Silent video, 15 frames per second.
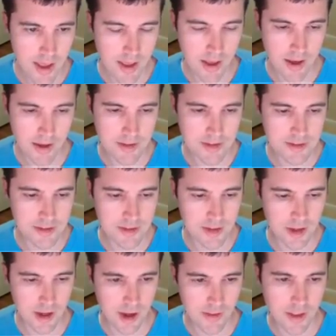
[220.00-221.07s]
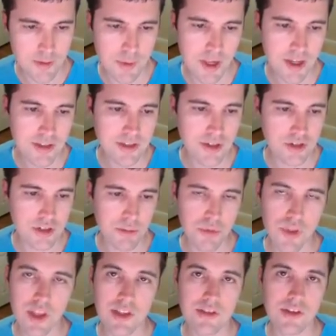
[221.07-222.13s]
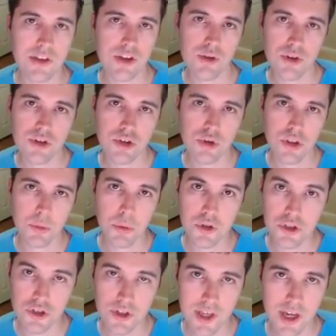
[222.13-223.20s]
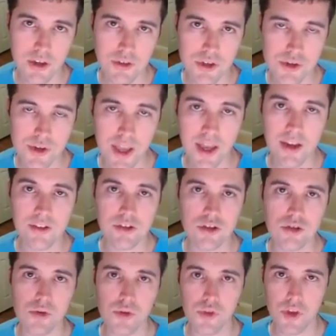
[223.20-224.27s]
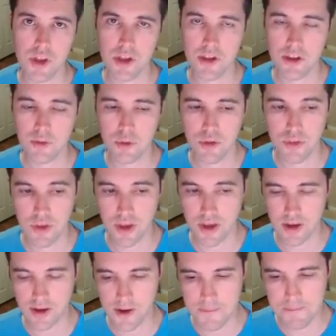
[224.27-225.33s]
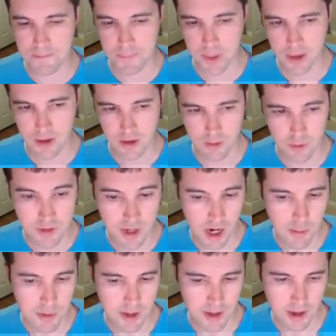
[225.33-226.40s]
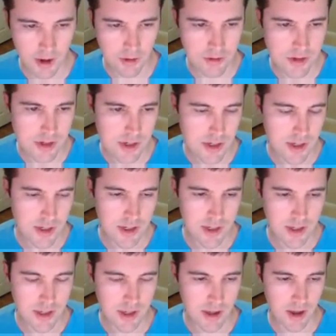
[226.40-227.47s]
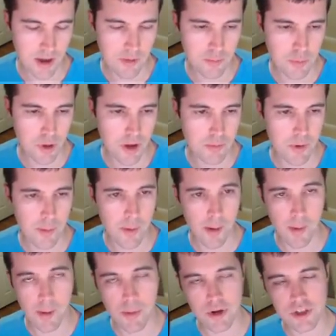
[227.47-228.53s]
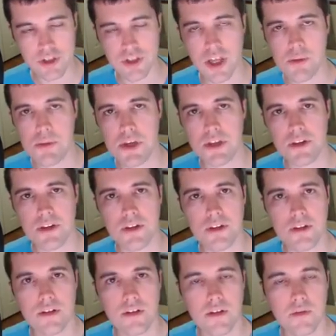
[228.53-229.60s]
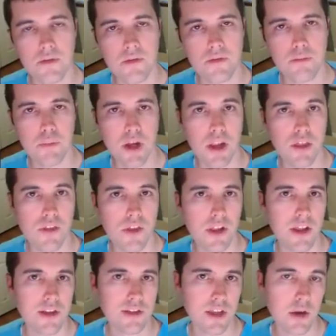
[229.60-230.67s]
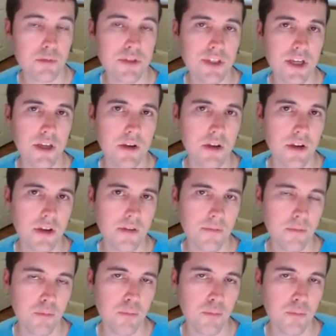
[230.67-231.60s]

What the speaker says: And that's because there's some things that you can do with a personal account that you can't do with a retirement account. And by personal, I mean money that comes in